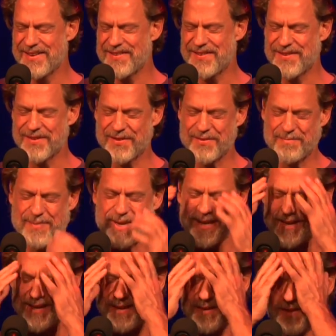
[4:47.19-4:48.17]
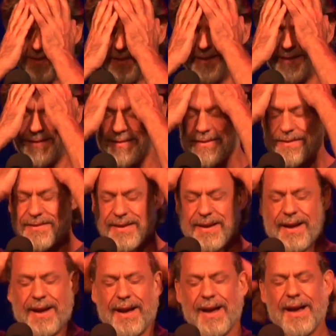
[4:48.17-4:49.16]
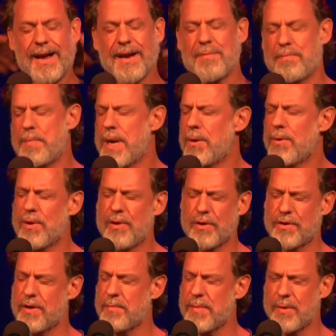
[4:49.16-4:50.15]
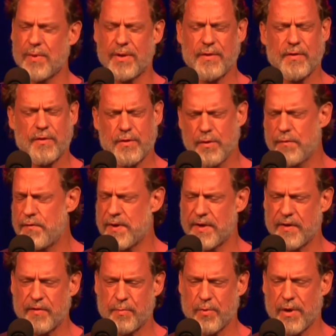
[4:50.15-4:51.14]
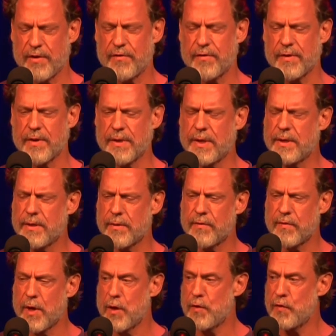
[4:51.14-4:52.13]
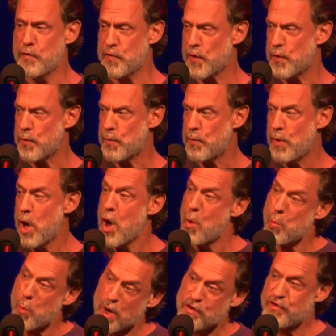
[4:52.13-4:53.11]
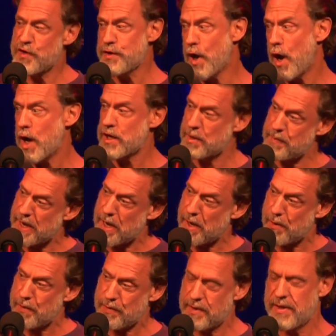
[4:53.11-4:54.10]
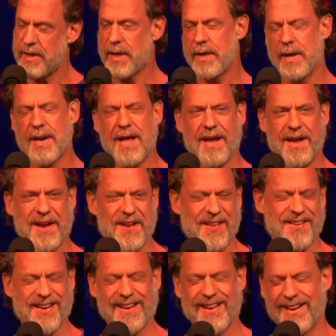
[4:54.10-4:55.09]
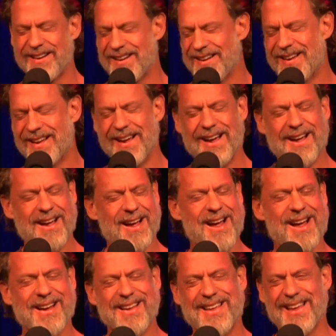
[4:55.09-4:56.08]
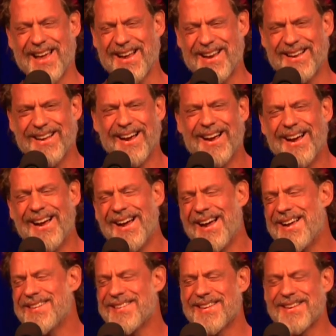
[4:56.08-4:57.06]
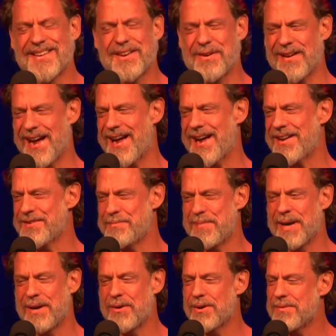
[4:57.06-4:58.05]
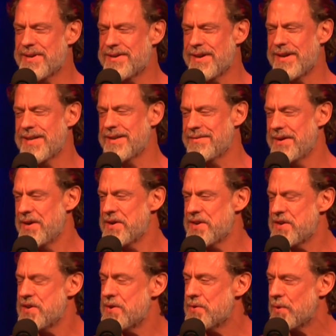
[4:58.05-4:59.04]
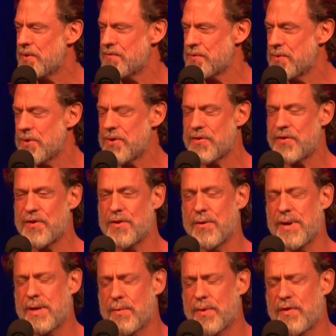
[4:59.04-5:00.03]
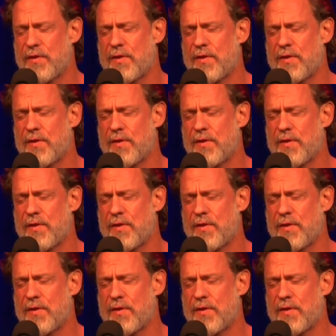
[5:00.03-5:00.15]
to his bed, and Jesus. And Bauer looked at me with this goofy expression, and he goes, "So, what'd you talk about?" And I said, I said, you ass, Bauer, we talked about you, of course, and it was